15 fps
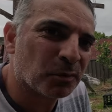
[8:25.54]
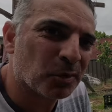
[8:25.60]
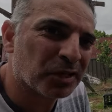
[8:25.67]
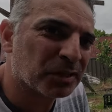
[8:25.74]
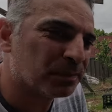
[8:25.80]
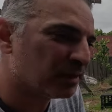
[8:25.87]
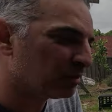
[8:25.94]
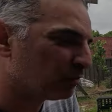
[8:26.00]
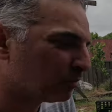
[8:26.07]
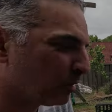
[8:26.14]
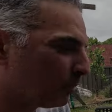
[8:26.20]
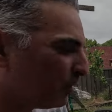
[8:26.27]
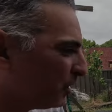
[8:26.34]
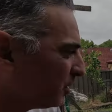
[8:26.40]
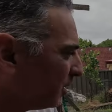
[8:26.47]
my west bed with
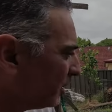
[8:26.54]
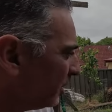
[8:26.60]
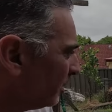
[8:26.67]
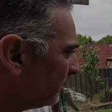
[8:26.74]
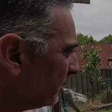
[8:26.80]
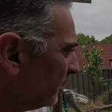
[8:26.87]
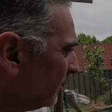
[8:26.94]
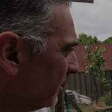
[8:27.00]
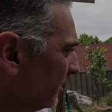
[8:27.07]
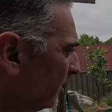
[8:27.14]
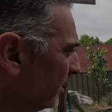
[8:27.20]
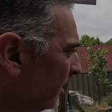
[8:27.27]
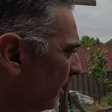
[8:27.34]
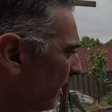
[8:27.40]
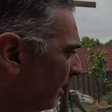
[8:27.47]
my brassicas.
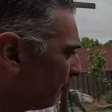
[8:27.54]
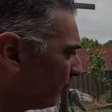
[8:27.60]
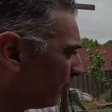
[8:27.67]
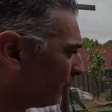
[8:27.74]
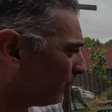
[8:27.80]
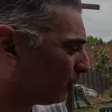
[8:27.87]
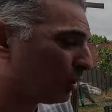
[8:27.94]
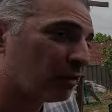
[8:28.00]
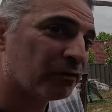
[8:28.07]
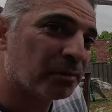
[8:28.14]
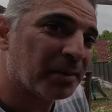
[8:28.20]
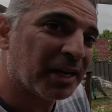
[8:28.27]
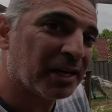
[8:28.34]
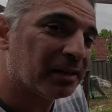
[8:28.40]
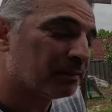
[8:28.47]
I've gotten a lot of
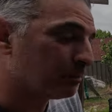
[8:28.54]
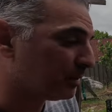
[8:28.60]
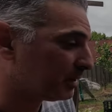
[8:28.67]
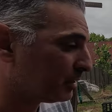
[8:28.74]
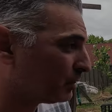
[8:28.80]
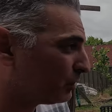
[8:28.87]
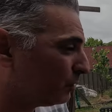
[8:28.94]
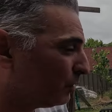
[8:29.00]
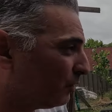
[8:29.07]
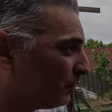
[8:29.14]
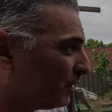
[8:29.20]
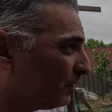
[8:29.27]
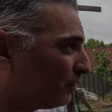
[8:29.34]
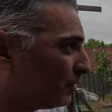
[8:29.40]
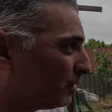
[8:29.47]
them in, but there's still a
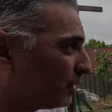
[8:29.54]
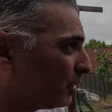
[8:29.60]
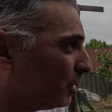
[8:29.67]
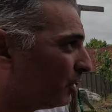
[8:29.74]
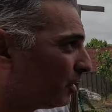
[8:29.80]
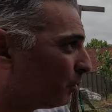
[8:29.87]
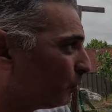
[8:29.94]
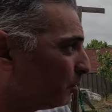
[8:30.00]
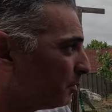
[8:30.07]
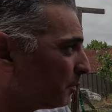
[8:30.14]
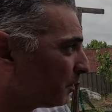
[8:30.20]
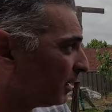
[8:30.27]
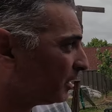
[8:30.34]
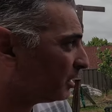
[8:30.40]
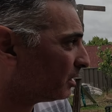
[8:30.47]
fair few to go, and I will be
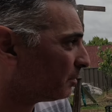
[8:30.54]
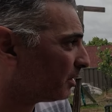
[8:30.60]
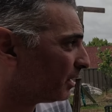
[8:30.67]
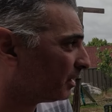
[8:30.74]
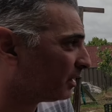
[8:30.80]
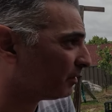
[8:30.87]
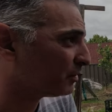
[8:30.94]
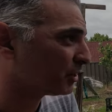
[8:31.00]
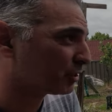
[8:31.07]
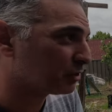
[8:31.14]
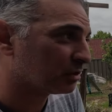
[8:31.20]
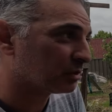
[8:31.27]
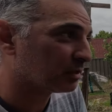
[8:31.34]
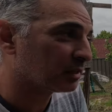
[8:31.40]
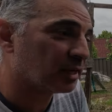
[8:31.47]
planting them out in other
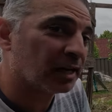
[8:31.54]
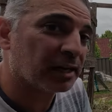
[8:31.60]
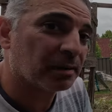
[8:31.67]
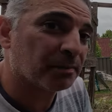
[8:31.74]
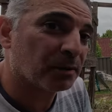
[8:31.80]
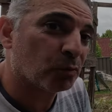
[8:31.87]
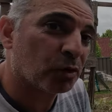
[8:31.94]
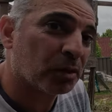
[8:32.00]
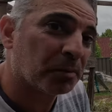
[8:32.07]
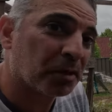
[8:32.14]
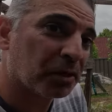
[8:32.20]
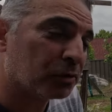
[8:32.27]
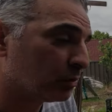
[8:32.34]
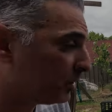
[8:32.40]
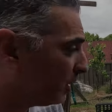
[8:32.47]
sections of the garden. But what I'm
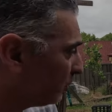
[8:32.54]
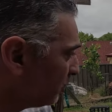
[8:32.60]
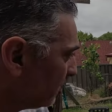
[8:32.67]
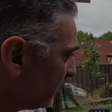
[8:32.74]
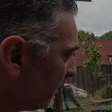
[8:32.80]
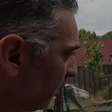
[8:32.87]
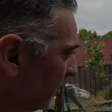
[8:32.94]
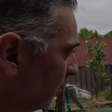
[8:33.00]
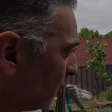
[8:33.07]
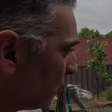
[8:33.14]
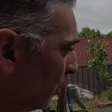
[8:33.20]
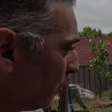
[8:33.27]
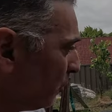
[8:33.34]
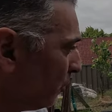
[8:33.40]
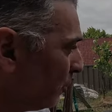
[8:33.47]
going to do now is just take you and
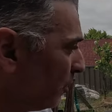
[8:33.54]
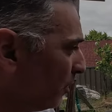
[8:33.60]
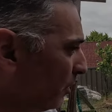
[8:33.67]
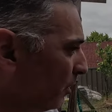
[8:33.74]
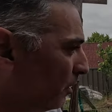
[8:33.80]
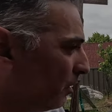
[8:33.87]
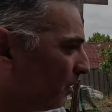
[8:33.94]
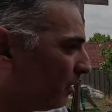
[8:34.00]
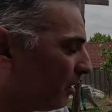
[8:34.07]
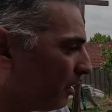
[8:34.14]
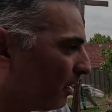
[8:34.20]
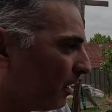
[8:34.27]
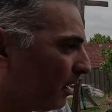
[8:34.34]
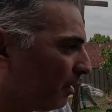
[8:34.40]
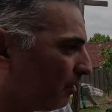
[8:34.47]
show you
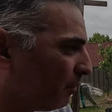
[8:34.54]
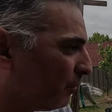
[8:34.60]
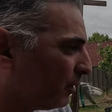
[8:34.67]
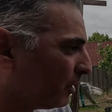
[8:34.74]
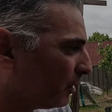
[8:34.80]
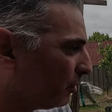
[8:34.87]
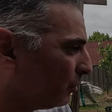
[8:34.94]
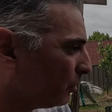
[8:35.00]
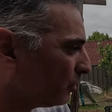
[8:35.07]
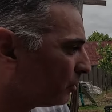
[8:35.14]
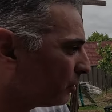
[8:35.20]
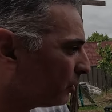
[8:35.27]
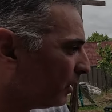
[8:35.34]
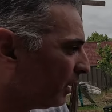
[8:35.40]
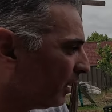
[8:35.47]
how it finally
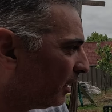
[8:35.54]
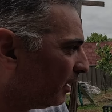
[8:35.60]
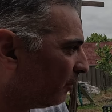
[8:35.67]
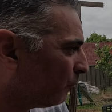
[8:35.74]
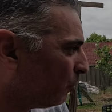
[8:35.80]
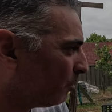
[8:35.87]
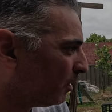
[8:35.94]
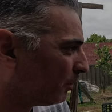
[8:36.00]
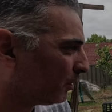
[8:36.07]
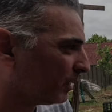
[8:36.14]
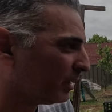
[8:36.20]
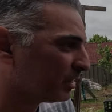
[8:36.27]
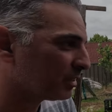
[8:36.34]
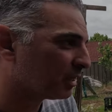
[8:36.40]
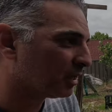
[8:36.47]
looks and what my
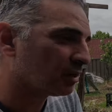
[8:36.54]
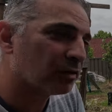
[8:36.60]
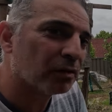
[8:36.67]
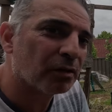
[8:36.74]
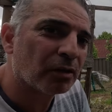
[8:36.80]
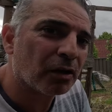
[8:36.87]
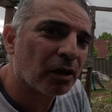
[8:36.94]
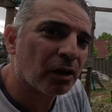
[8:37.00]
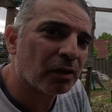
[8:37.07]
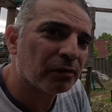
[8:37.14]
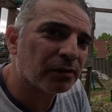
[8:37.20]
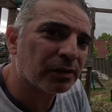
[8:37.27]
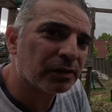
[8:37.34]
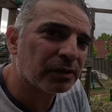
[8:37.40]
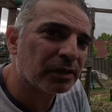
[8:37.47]
plans are
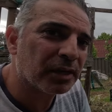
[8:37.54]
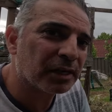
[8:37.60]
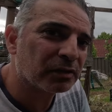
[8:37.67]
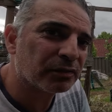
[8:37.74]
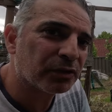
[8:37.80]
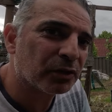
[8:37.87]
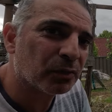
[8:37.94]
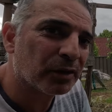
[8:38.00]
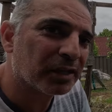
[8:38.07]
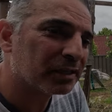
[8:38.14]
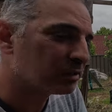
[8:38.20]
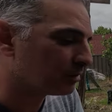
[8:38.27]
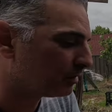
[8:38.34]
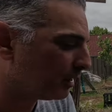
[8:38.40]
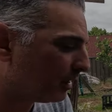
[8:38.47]
over the next few
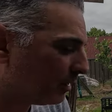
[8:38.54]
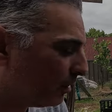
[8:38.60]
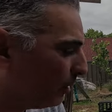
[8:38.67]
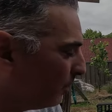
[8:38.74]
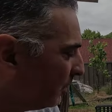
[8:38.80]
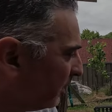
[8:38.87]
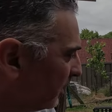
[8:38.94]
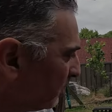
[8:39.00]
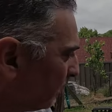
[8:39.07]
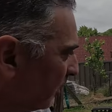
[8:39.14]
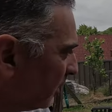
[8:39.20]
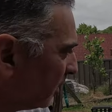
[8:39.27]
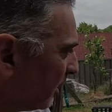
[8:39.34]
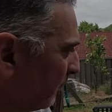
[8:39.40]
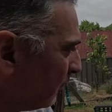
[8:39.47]
weeks and helping these
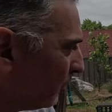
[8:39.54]
plants come